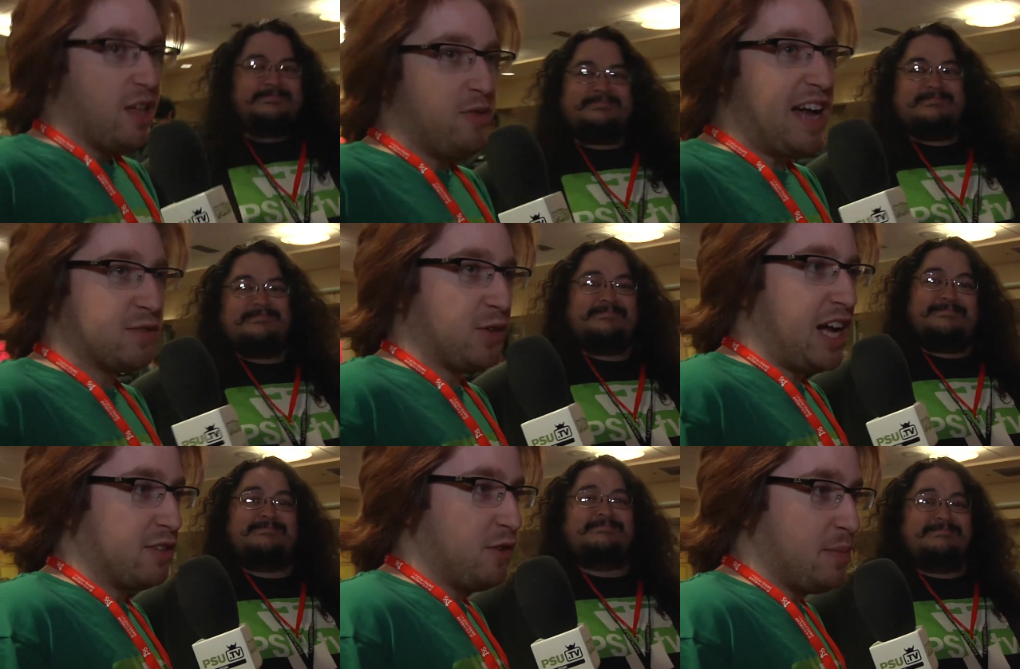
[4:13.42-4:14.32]
Speaker 1: That's
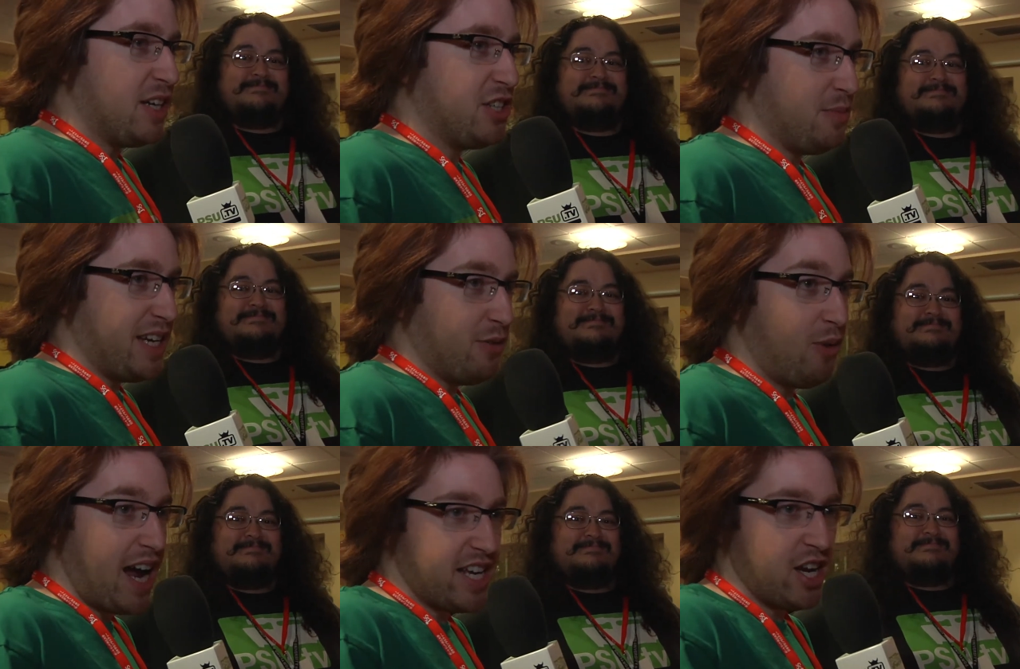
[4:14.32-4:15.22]
Philosophy by Jimmy
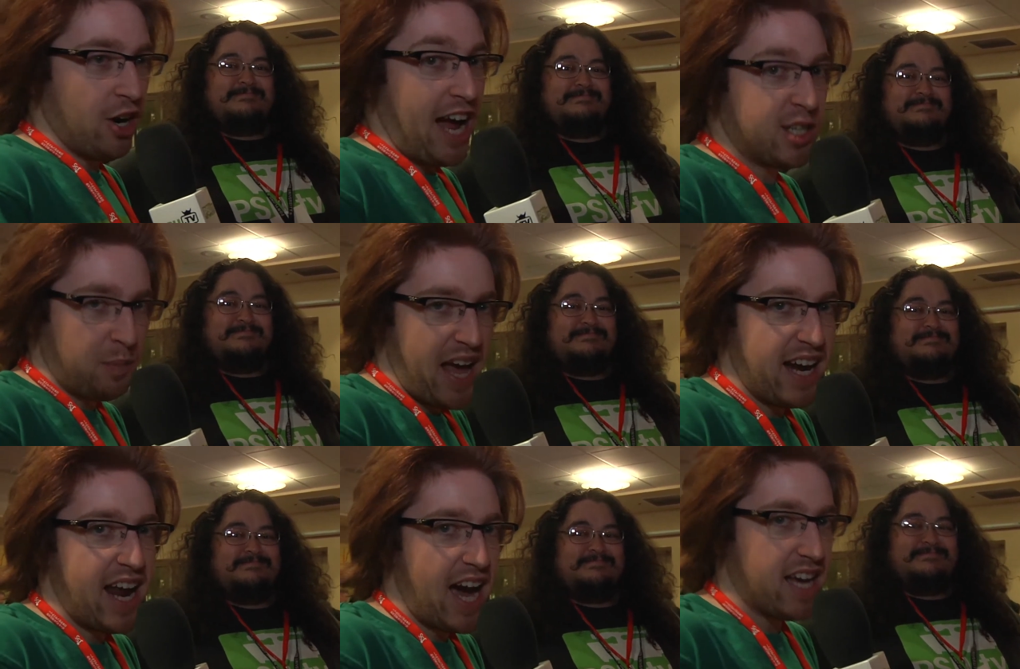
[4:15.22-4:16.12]
right here at
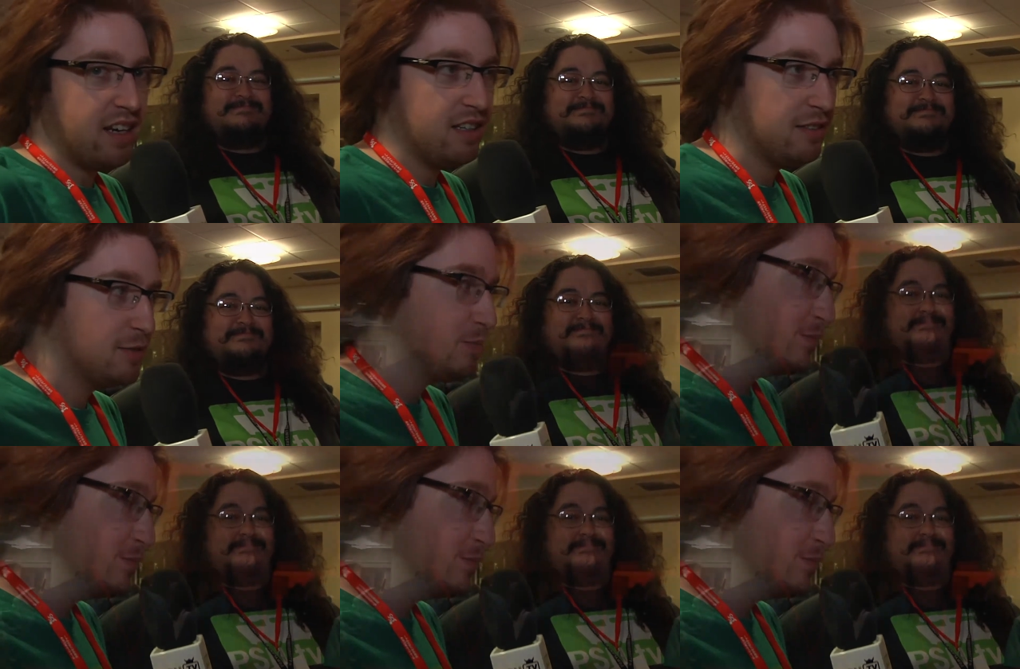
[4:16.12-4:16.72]
Japan Night. You're so